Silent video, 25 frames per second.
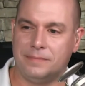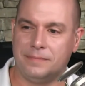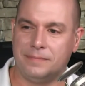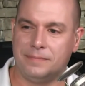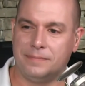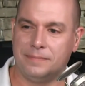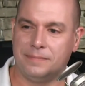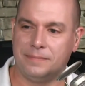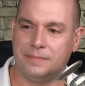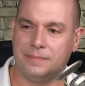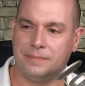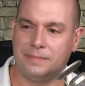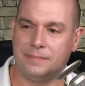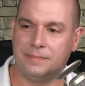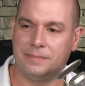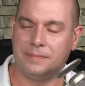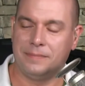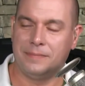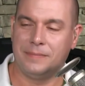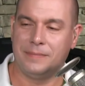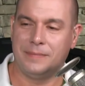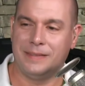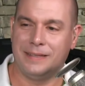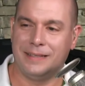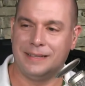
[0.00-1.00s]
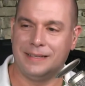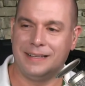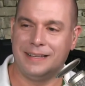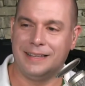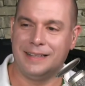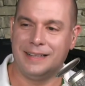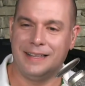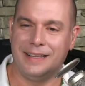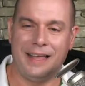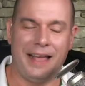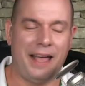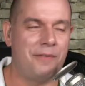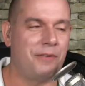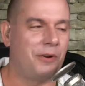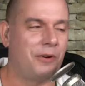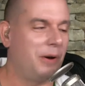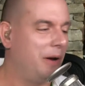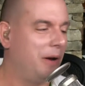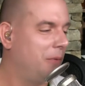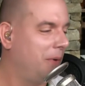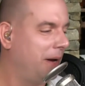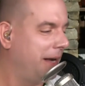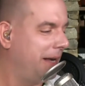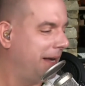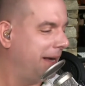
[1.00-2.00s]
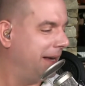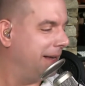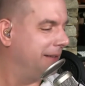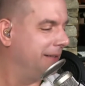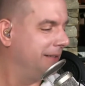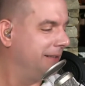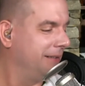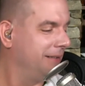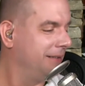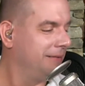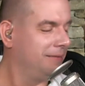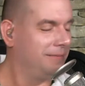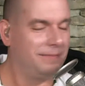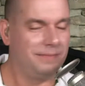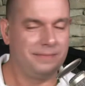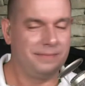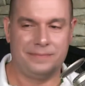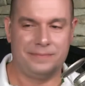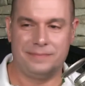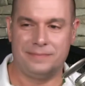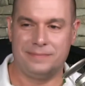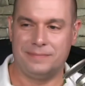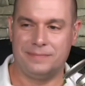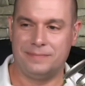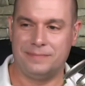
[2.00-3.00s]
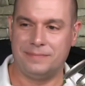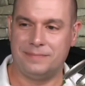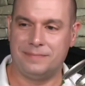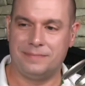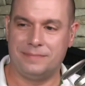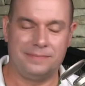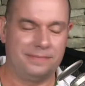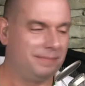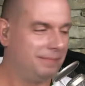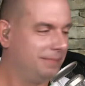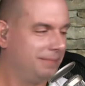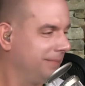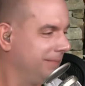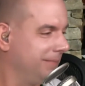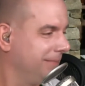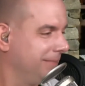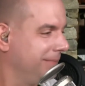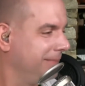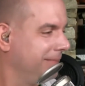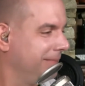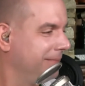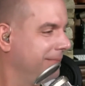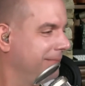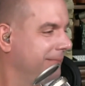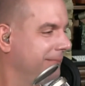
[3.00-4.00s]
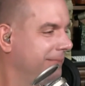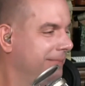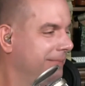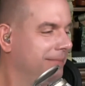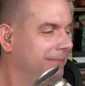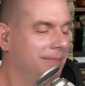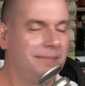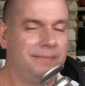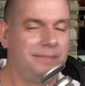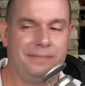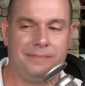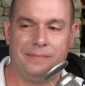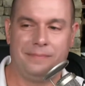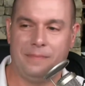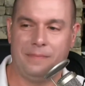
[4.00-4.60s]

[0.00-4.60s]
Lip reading: Yeah, absolutely. Have a great weekend. All right, you too now. Thank you.